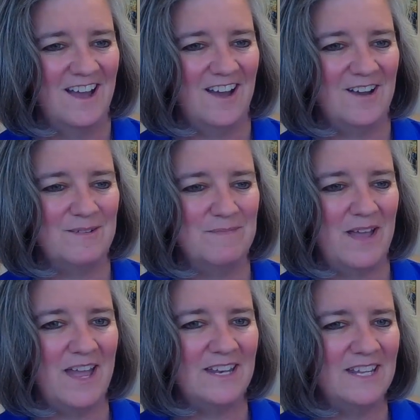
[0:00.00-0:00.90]

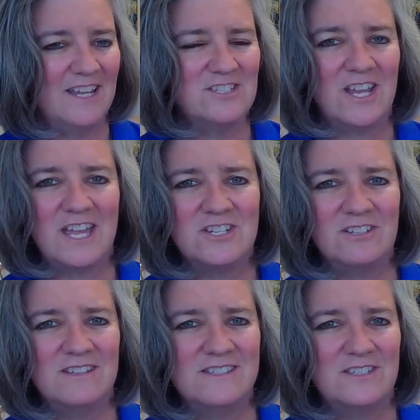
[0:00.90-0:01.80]
Any
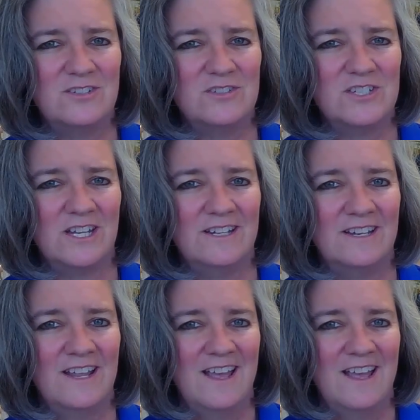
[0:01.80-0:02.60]
educational institution